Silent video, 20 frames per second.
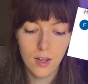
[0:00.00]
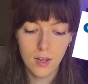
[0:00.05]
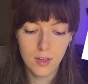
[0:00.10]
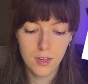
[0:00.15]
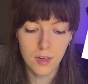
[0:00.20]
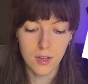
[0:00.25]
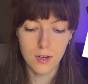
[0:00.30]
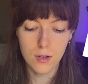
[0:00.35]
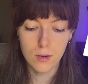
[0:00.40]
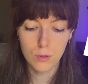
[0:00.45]

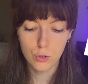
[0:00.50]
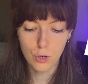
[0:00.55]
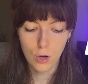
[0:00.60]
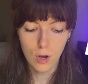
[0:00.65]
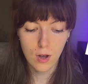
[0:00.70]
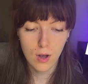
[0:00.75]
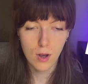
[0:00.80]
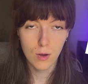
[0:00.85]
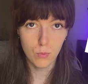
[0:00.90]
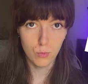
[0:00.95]
Can you
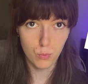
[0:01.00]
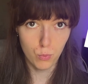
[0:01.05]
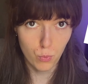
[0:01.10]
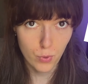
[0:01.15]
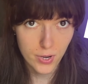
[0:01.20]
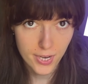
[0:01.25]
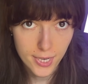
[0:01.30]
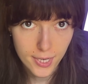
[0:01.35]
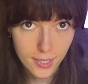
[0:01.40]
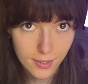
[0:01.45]
draw a
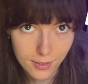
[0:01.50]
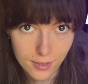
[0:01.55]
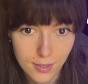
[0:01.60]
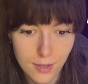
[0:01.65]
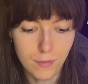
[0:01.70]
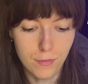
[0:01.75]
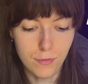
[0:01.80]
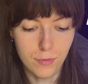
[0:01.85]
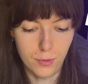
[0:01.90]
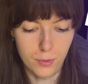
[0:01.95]

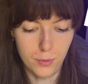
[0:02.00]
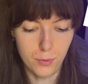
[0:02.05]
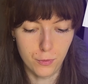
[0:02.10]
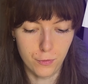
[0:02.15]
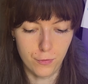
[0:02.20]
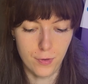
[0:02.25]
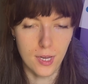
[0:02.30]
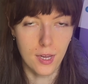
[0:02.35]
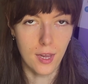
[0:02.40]
really floofy